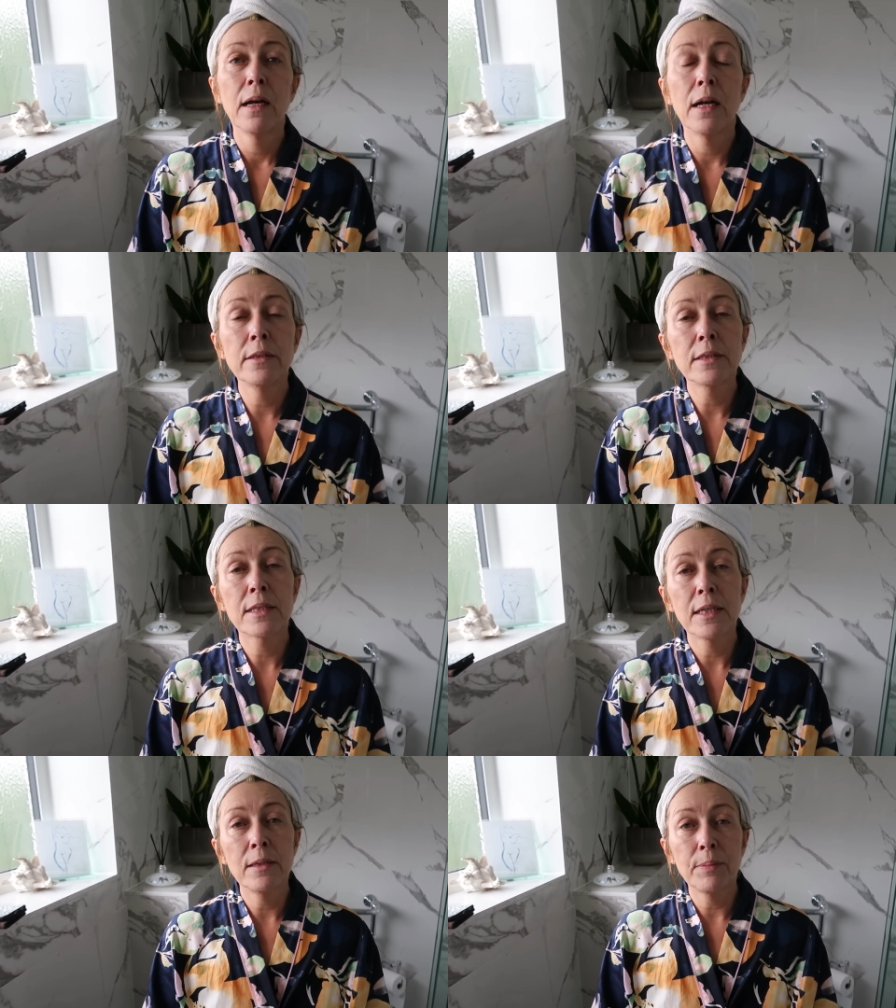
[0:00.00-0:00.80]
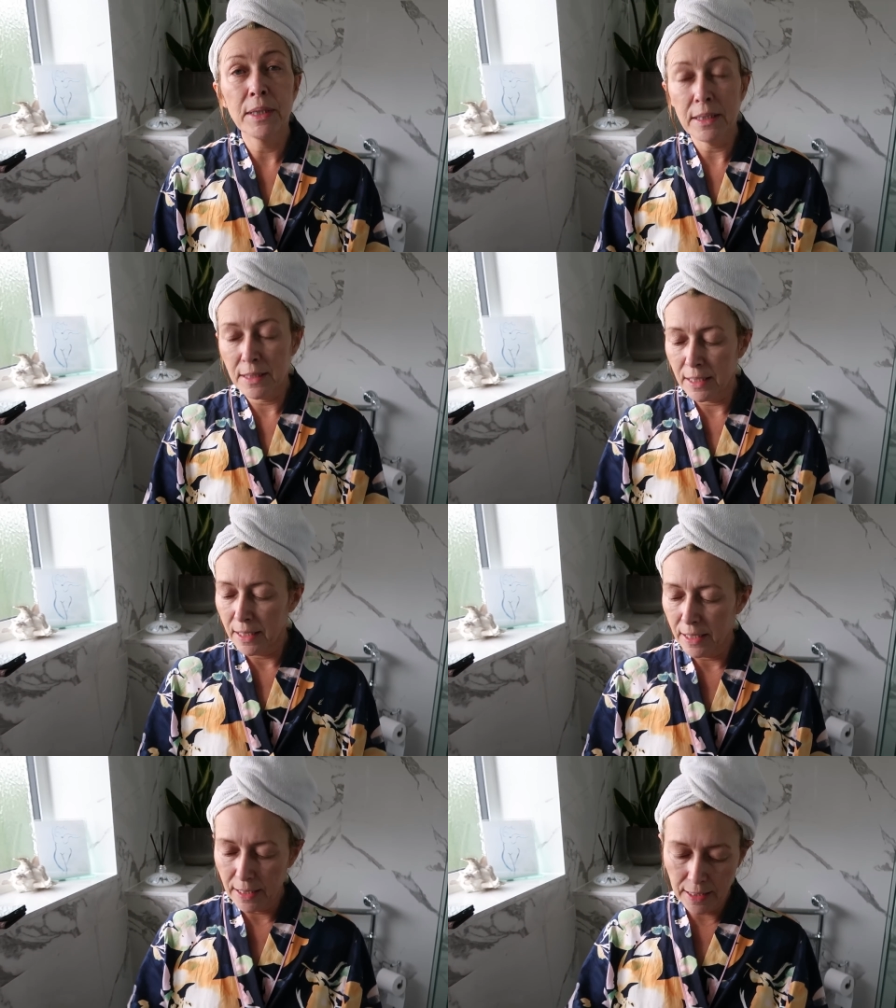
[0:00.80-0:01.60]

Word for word: and CBD